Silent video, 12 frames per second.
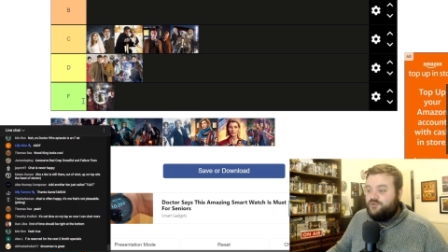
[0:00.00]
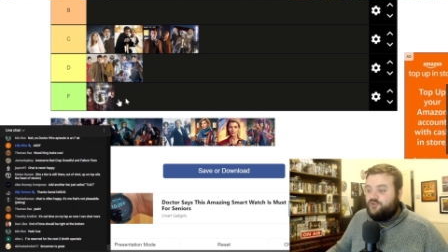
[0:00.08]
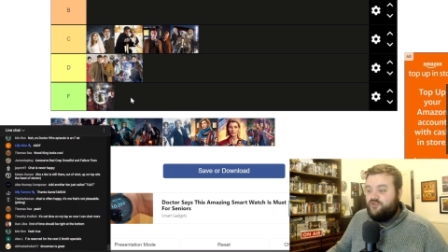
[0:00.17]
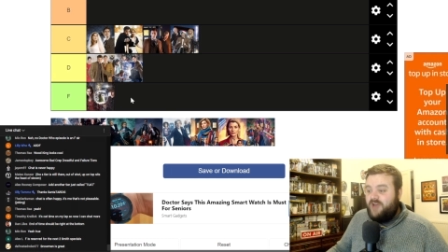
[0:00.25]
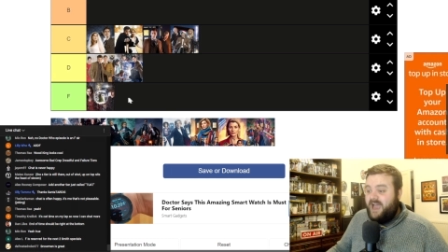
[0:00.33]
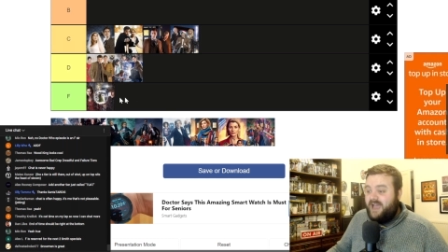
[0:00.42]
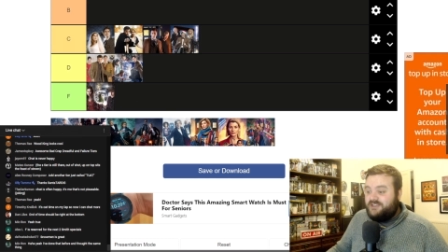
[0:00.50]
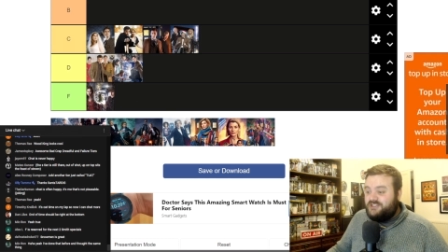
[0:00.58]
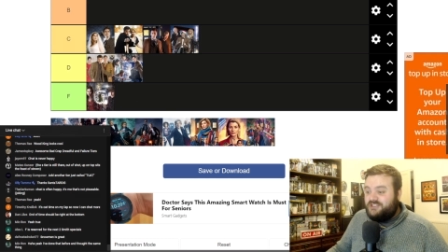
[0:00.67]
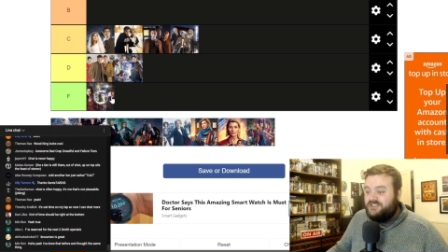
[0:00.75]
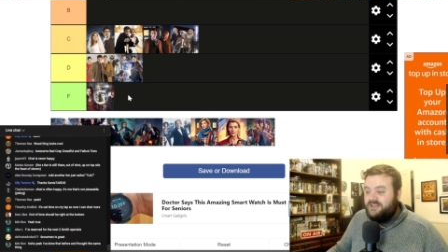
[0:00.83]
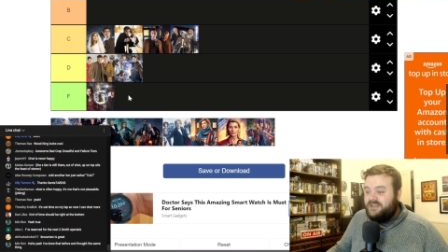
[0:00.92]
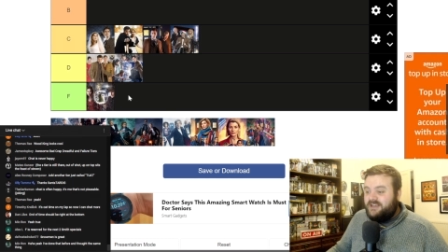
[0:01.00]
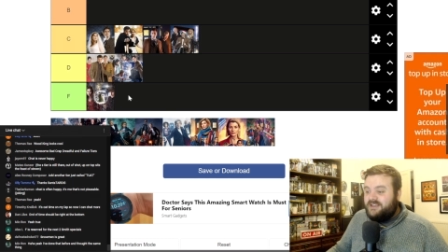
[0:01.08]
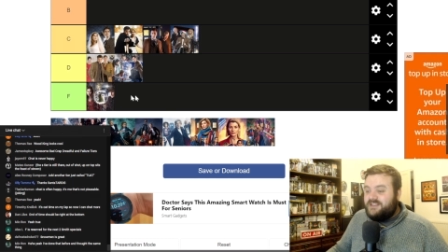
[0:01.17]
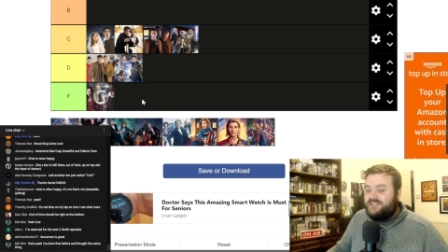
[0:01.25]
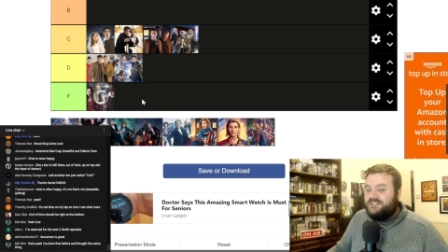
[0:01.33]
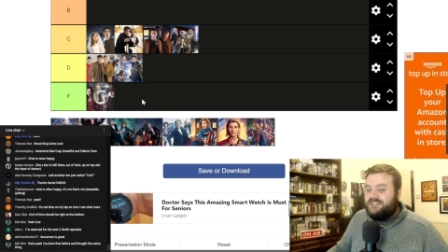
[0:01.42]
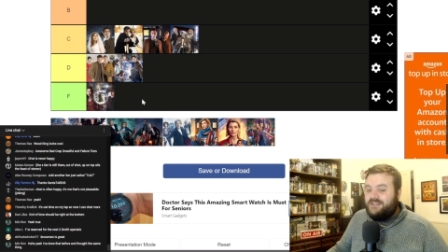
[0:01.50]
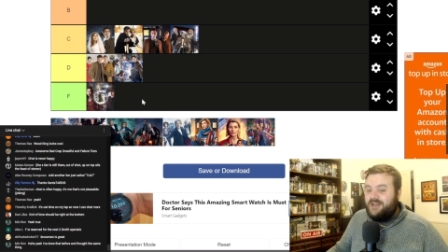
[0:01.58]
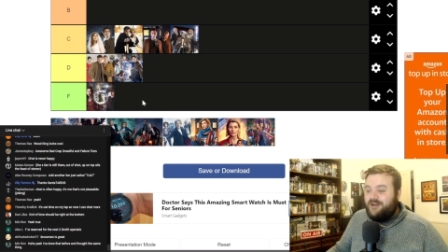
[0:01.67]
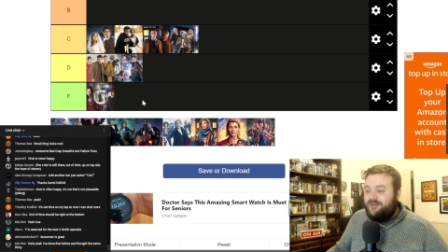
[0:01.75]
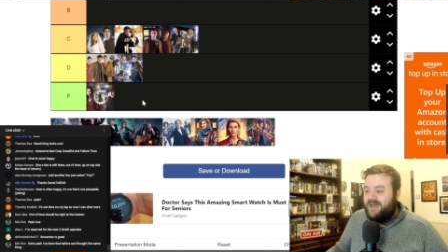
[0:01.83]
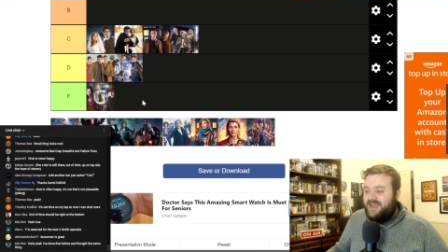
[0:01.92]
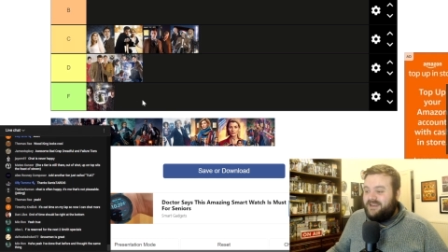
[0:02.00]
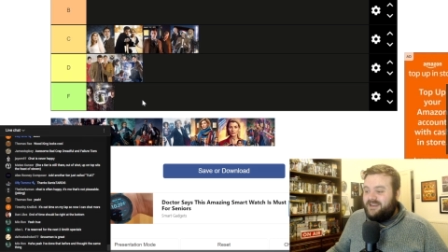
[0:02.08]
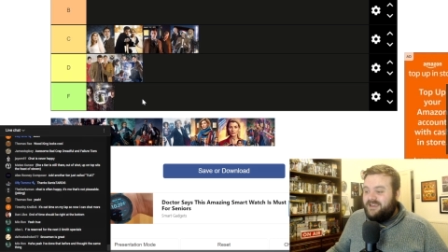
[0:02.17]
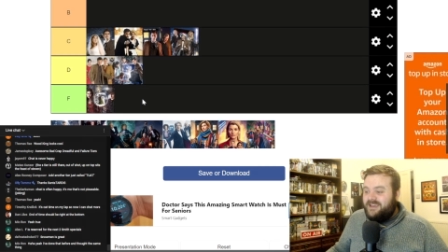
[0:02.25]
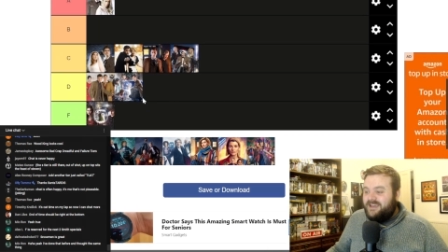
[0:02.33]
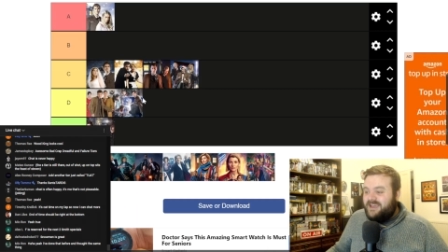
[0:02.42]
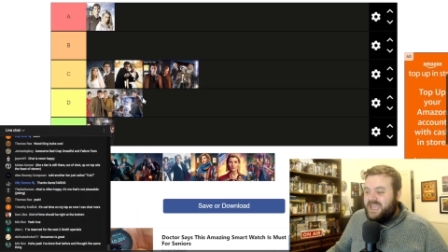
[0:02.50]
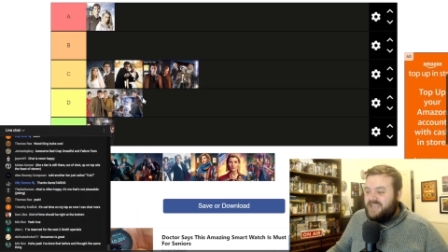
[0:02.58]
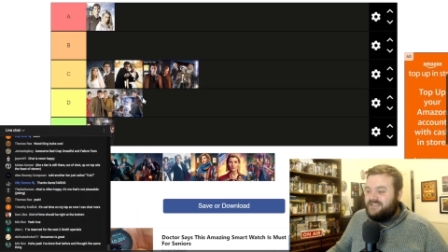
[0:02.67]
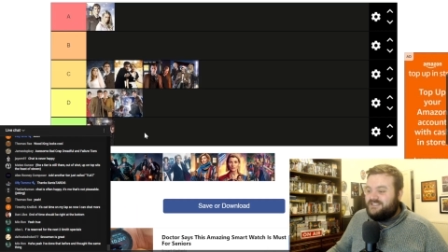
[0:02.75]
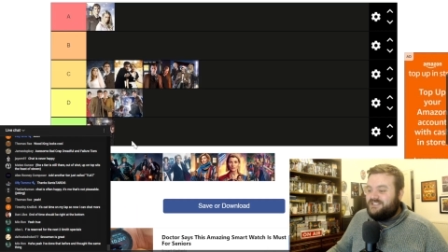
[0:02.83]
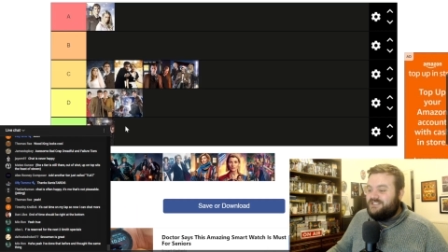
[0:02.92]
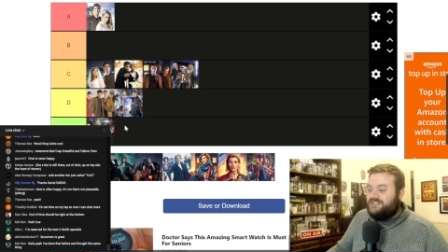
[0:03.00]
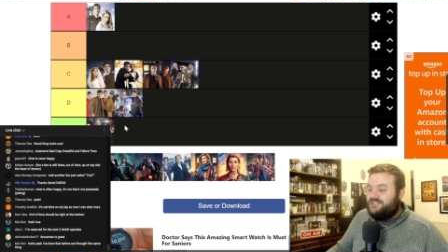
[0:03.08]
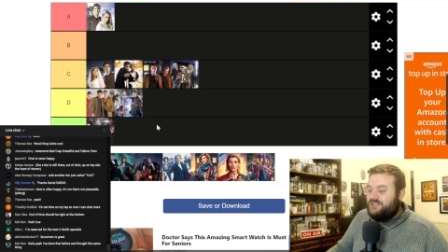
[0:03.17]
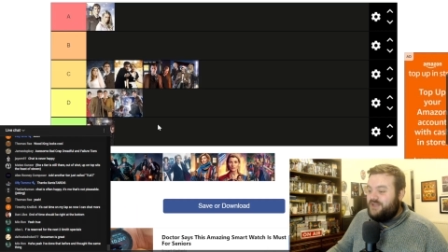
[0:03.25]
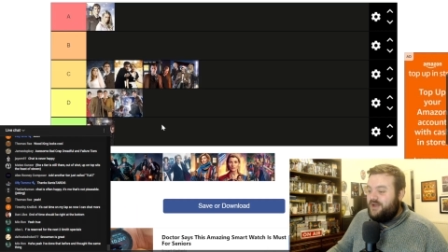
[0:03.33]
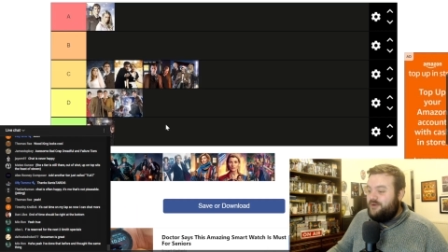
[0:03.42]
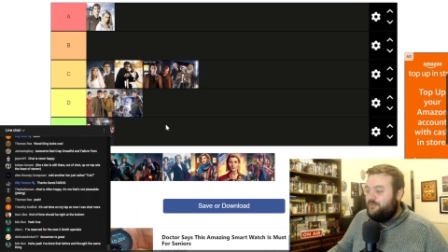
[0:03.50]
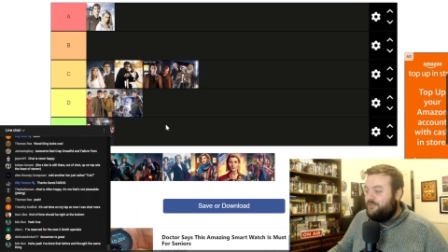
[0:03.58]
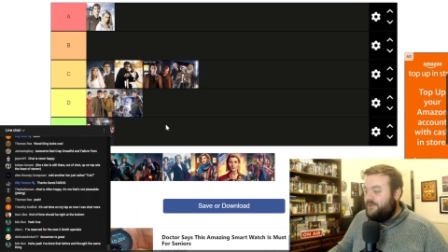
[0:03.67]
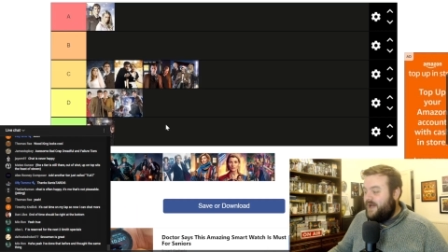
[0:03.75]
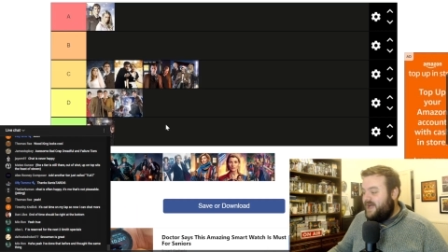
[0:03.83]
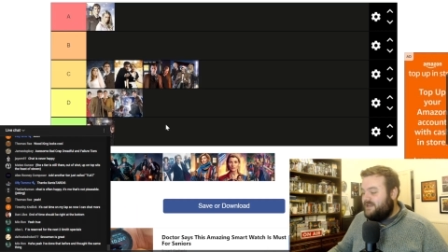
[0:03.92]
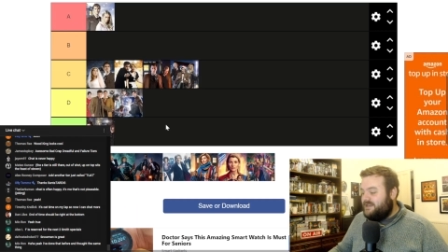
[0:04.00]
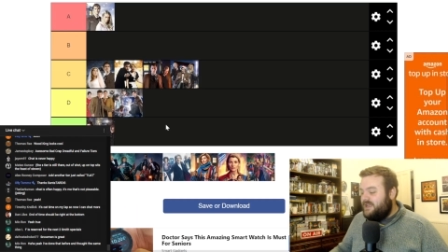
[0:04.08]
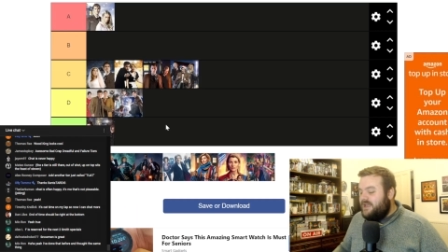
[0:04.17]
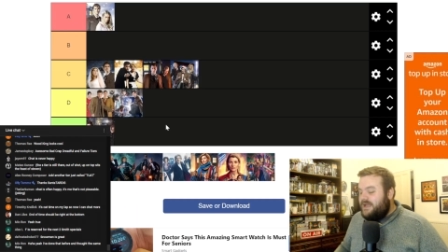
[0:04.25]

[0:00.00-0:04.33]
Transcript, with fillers: trash. The Snowmen is so bad.